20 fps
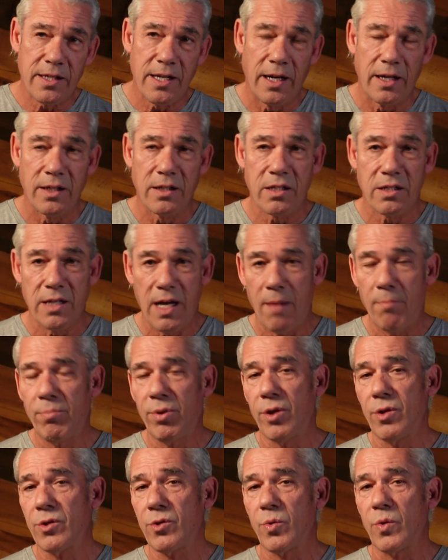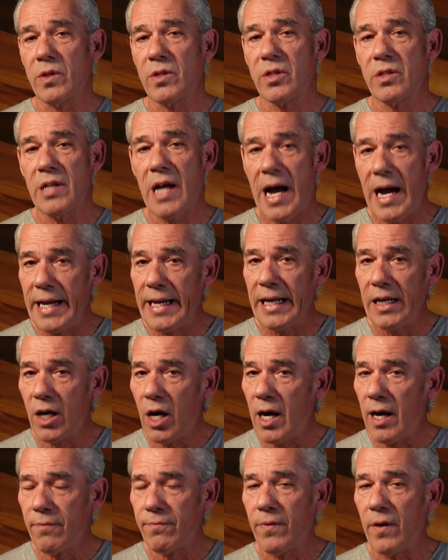and assemblers were signing
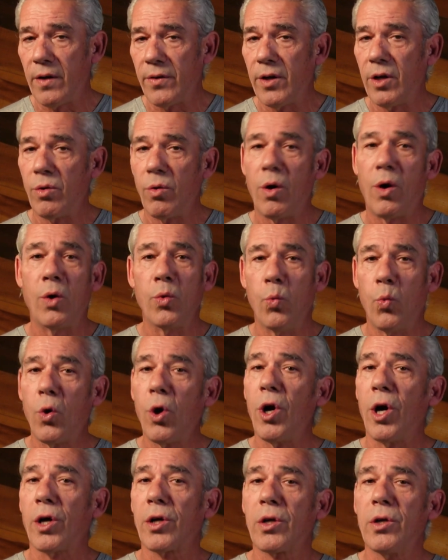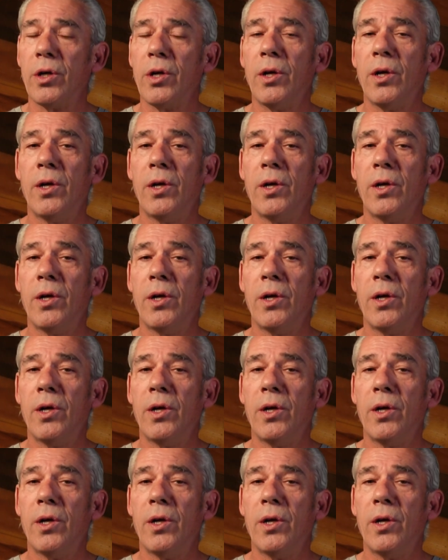off on their own work.